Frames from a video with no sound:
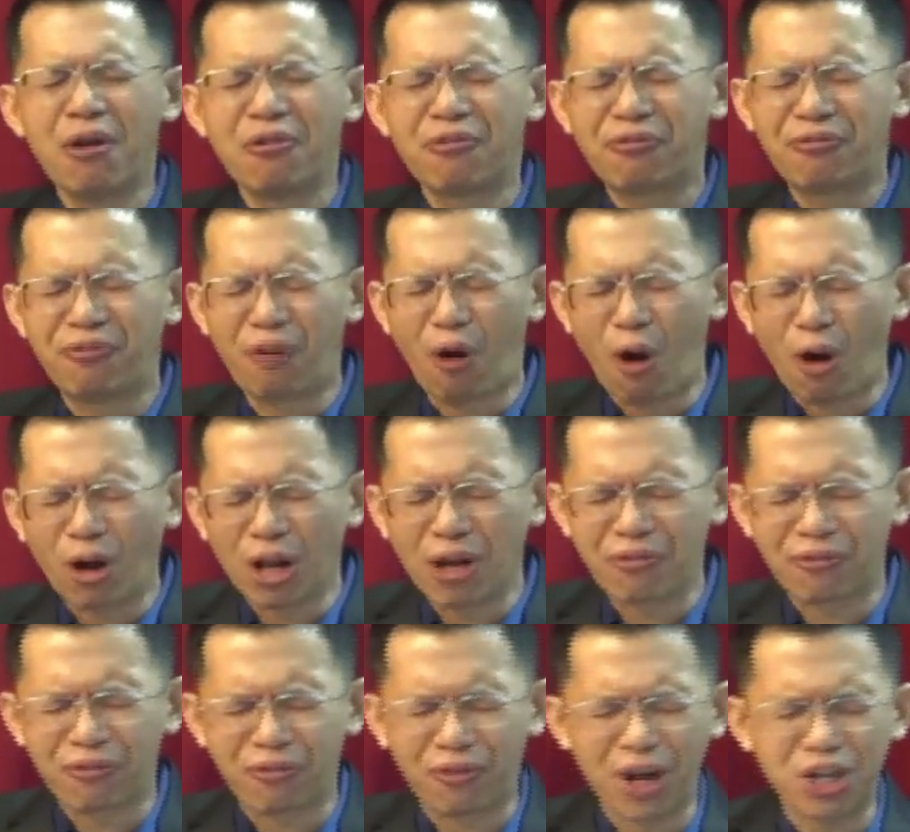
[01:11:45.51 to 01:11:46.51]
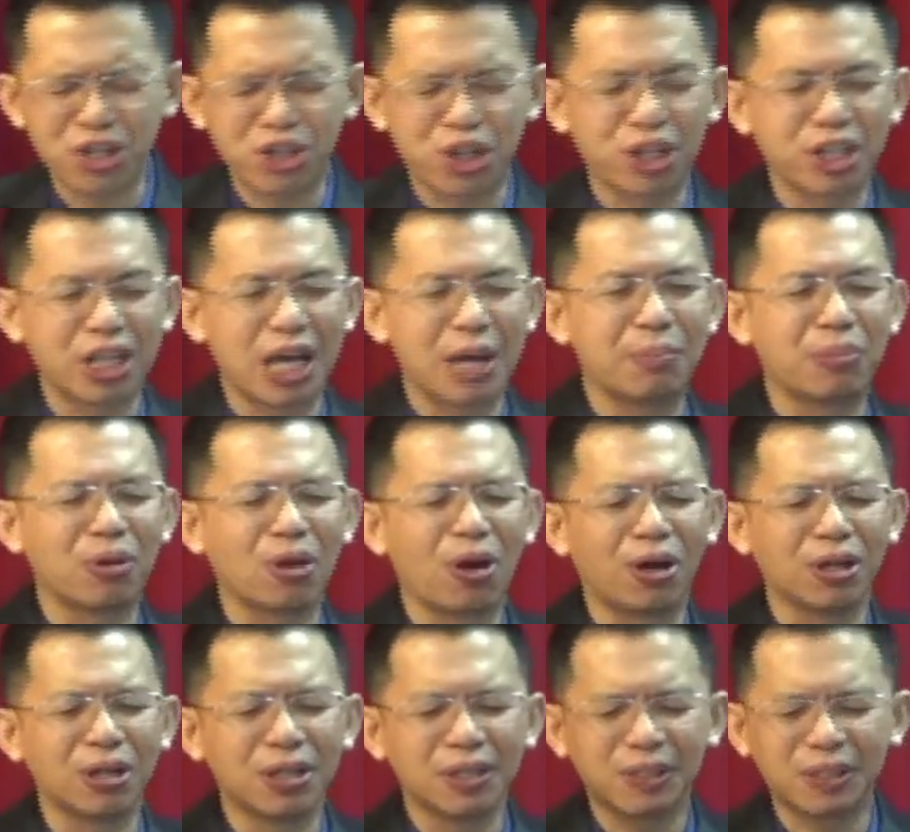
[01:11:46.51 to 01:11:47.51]
Fall afresh on them,
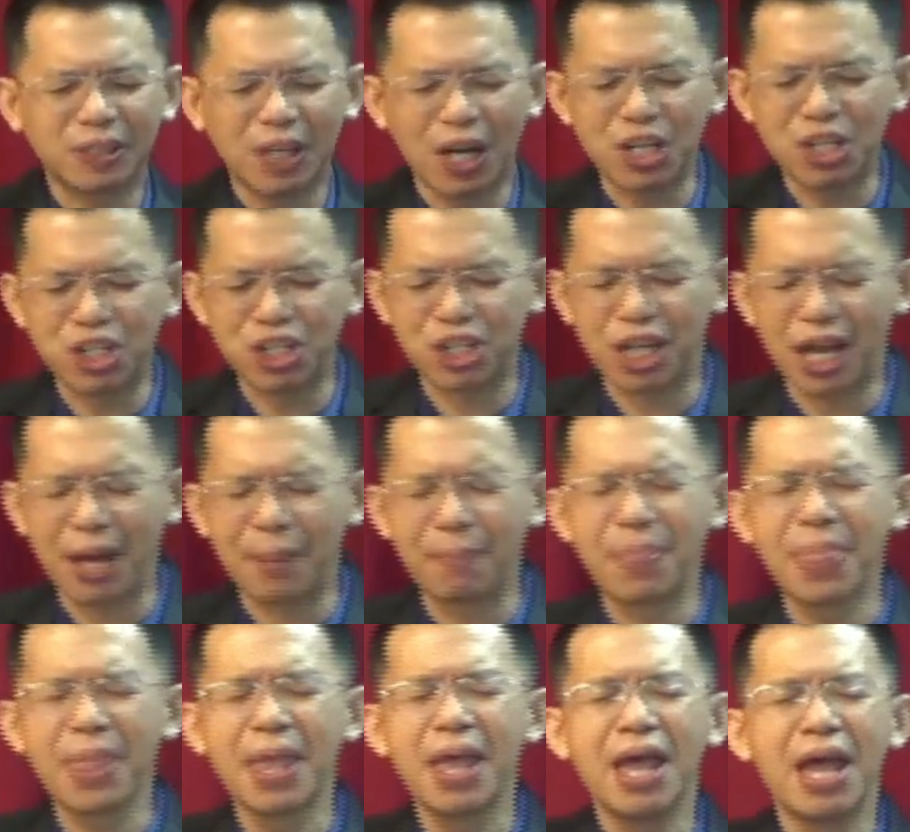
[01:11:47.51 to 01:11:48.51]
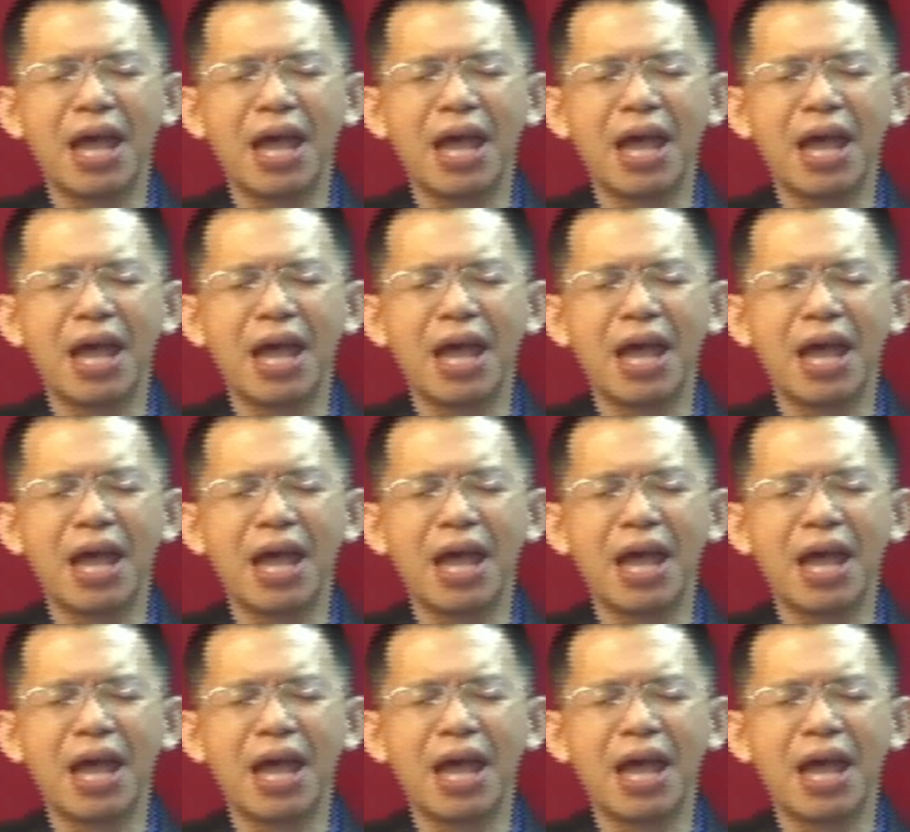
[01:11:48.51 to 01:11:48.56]
Lord. Touch them.